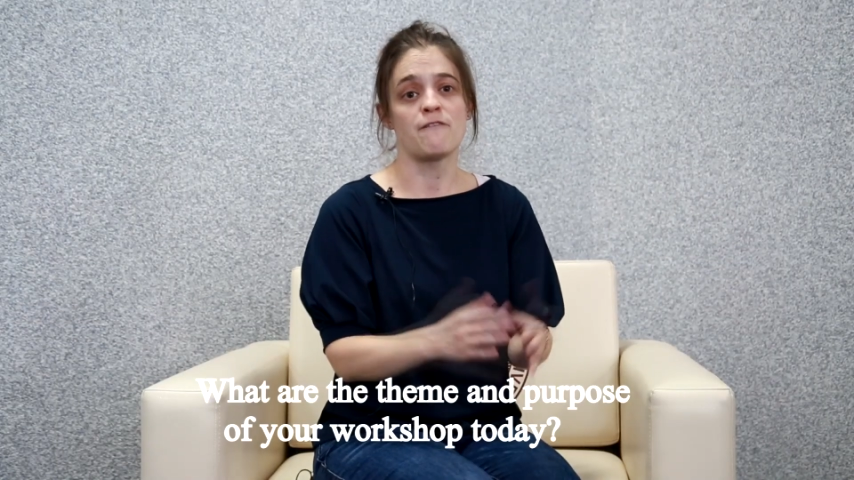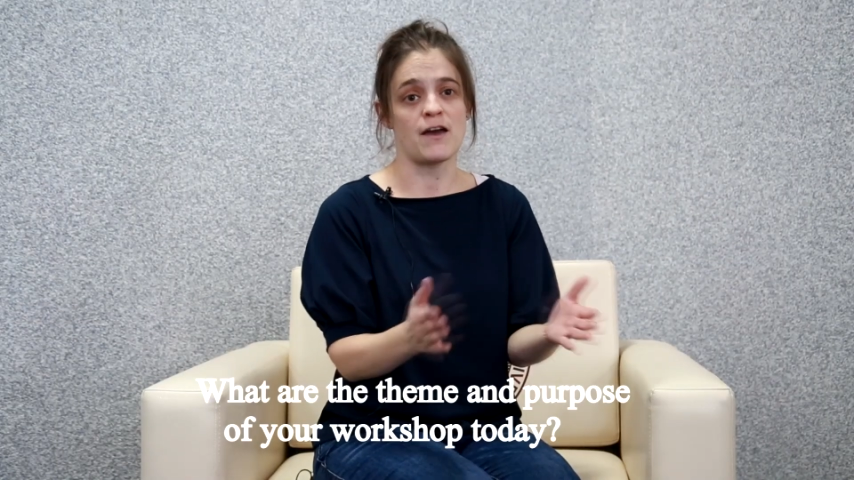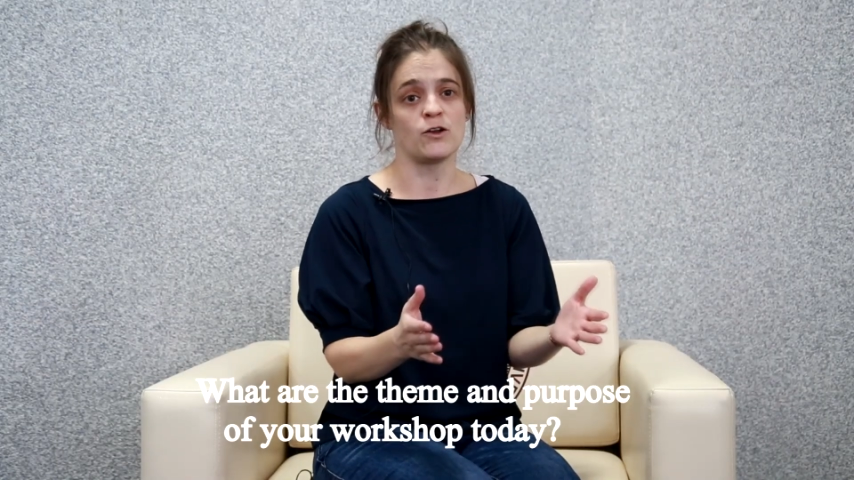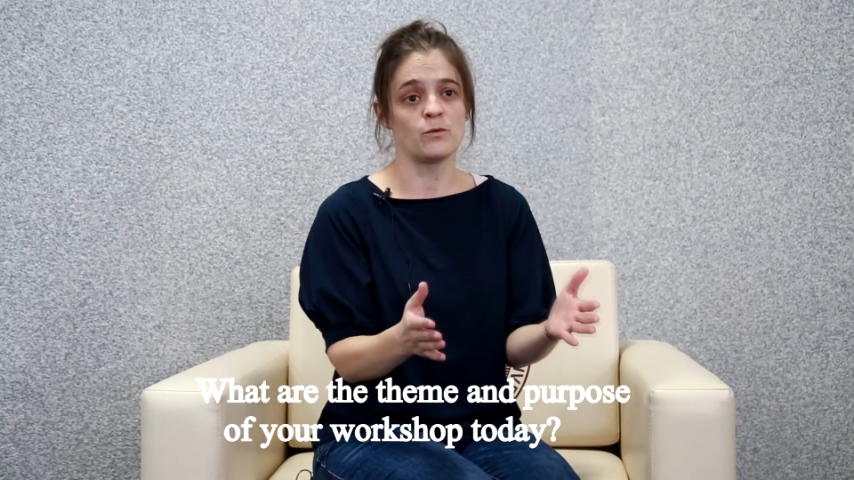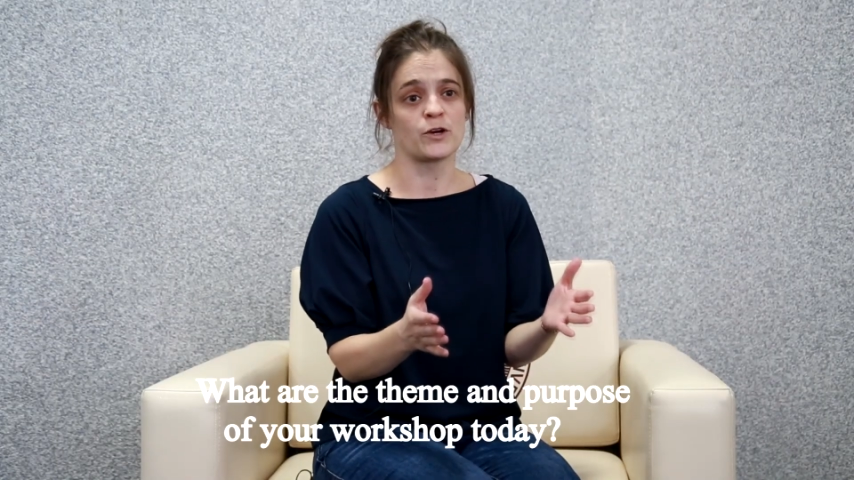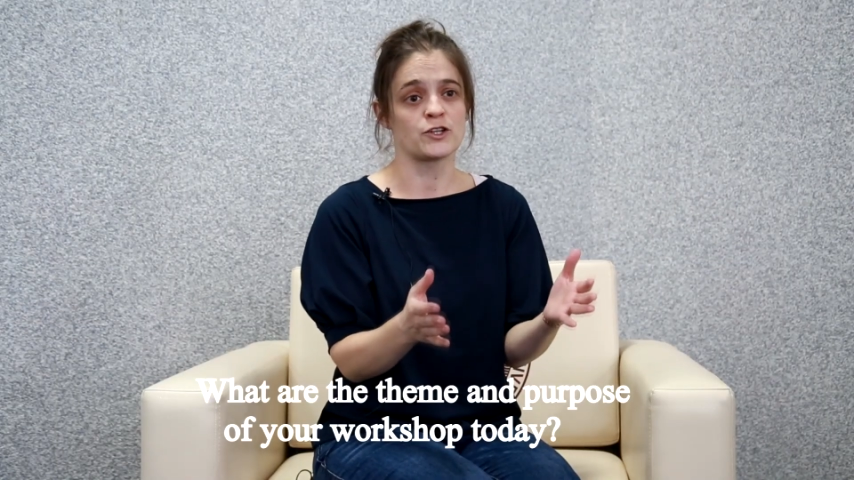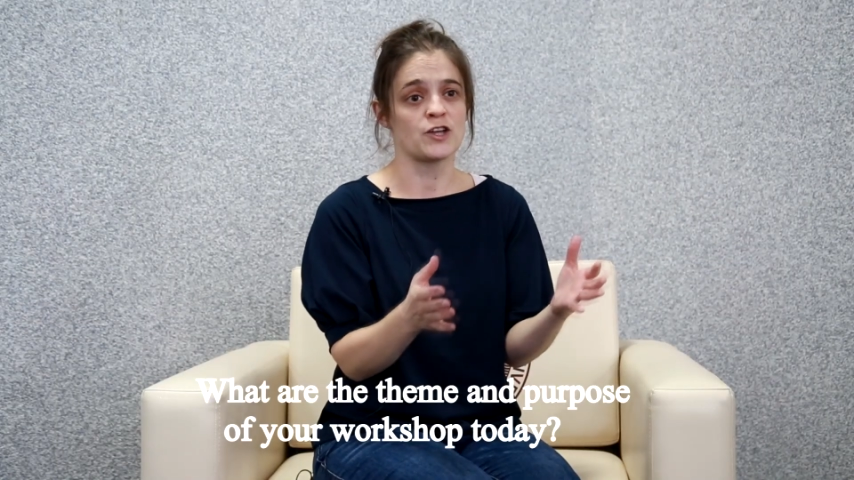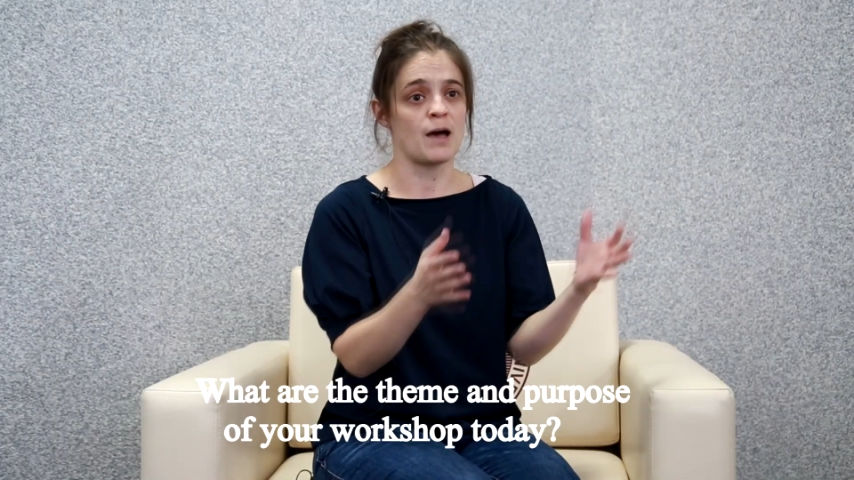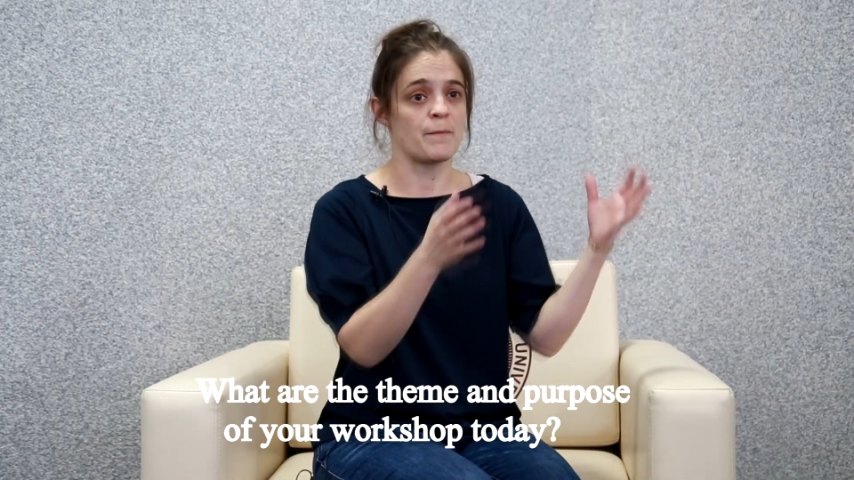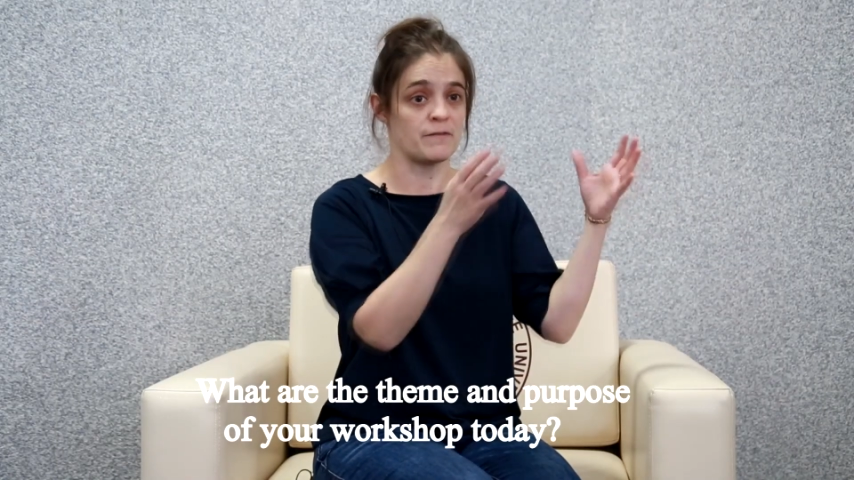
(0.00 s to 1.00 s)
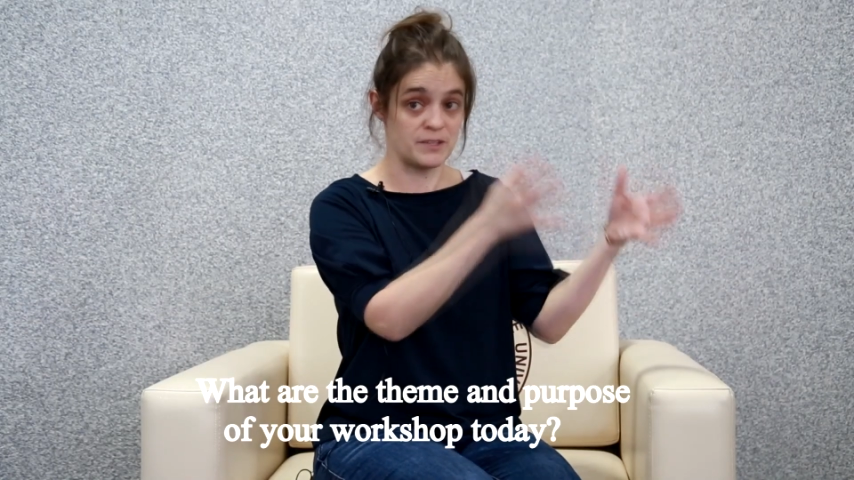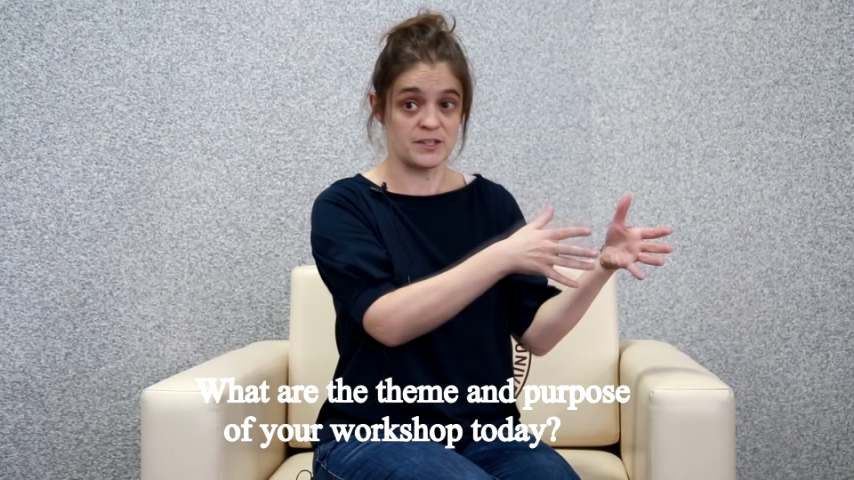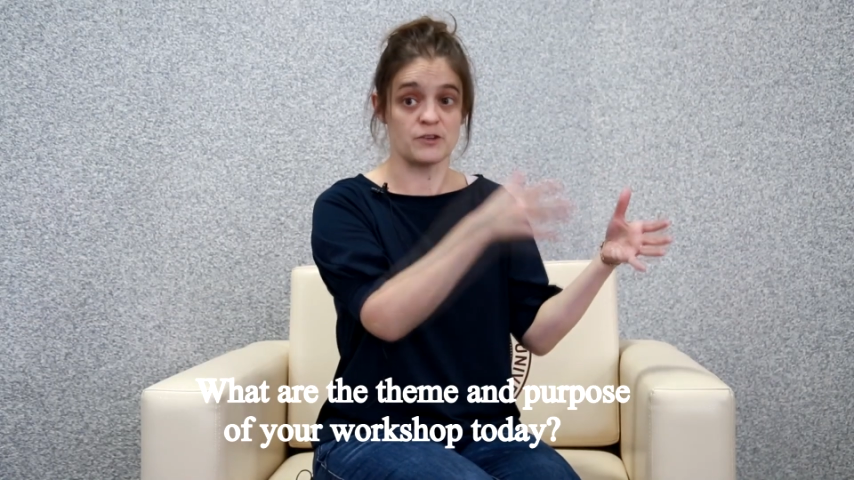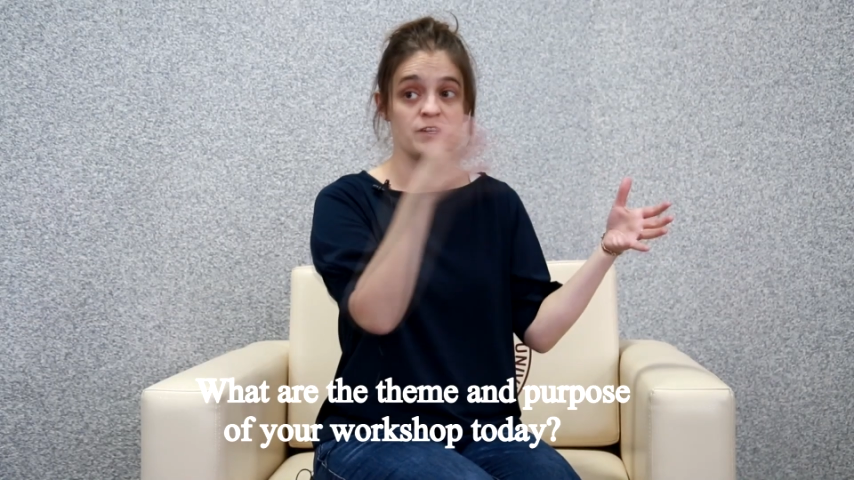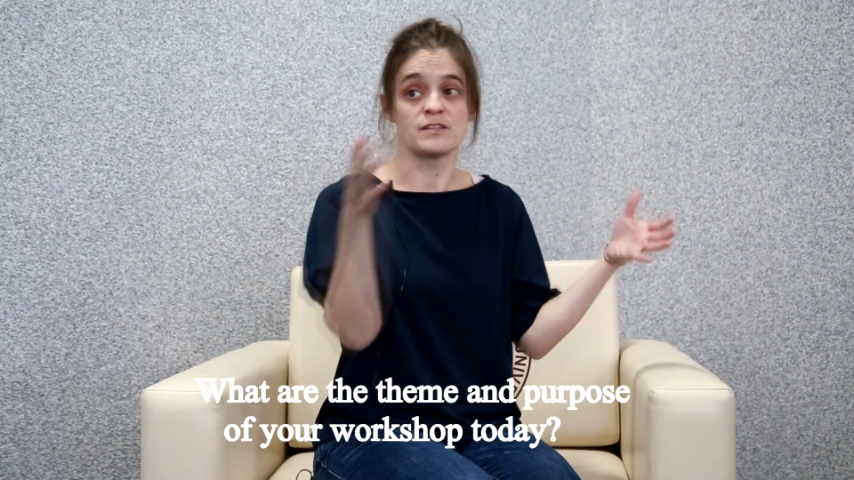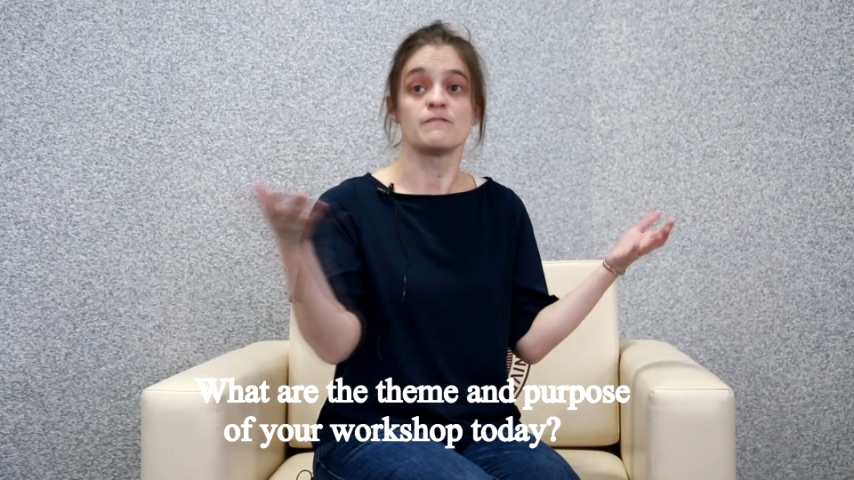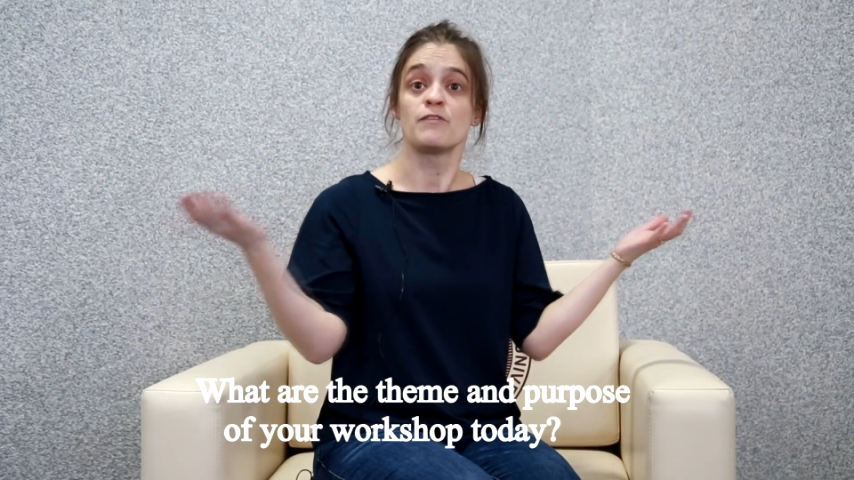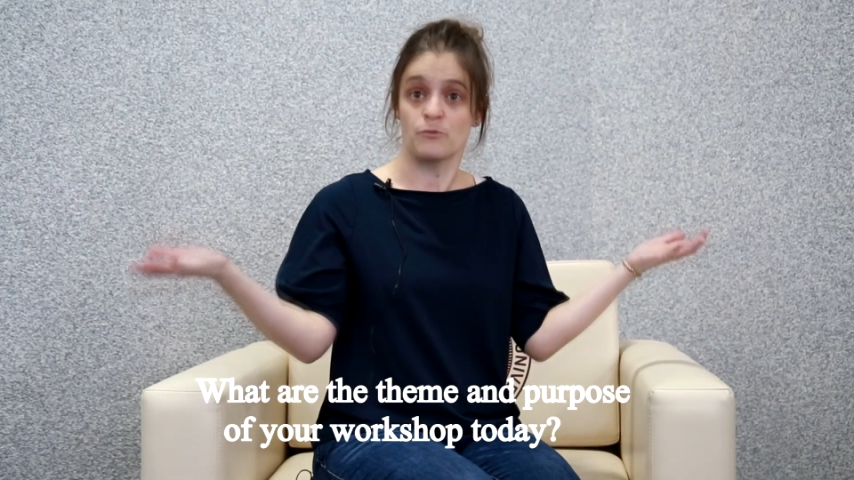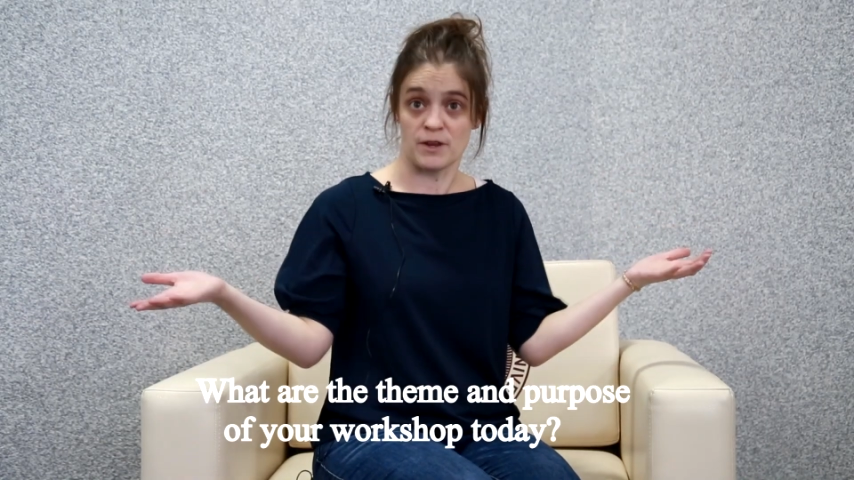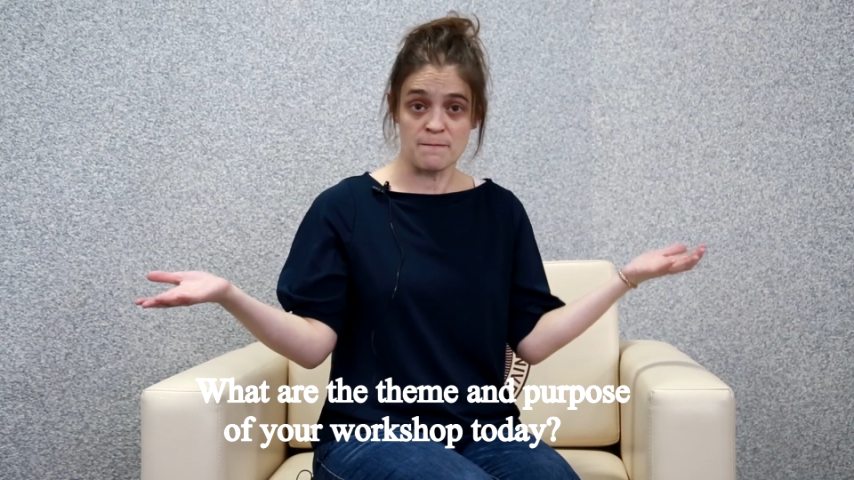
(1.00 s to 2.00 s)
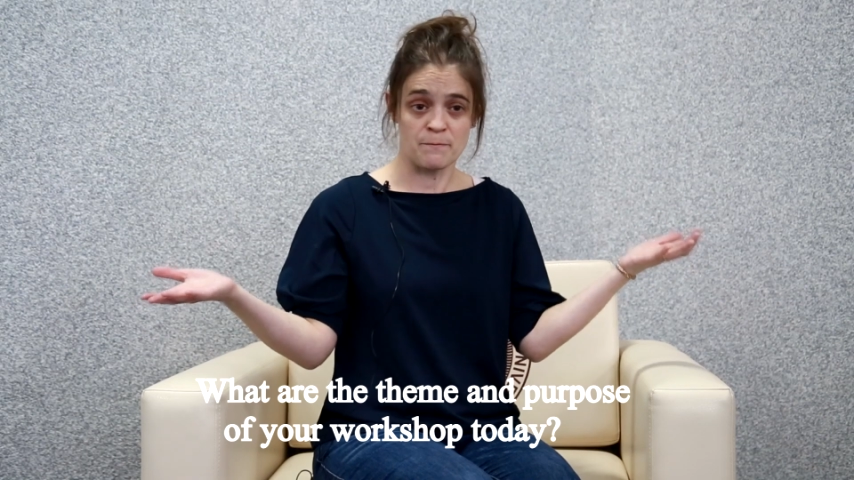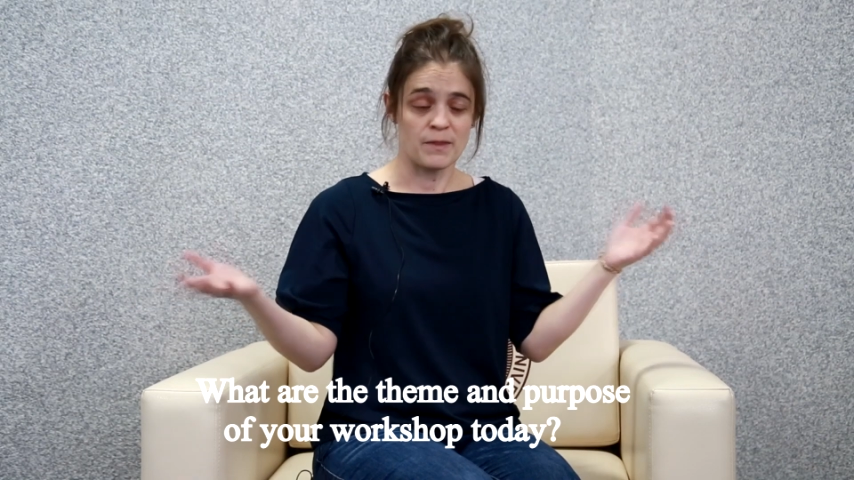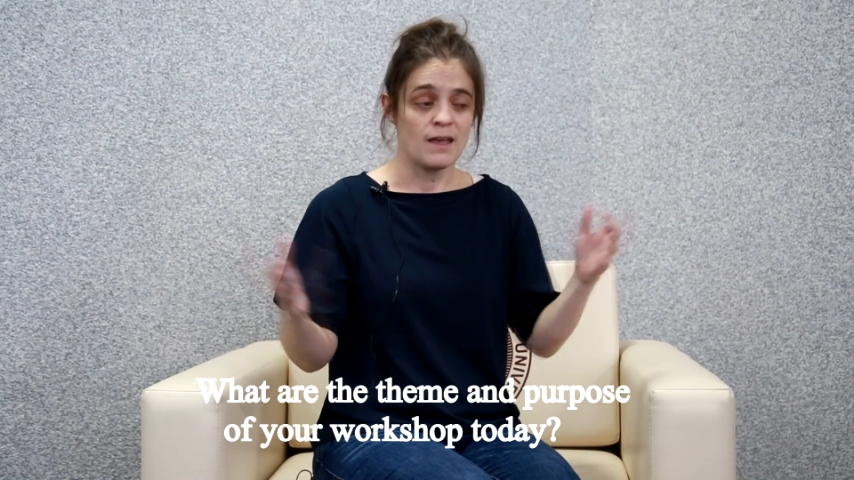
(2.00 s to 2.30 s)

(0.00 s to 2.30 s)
final workshop of a series of 3.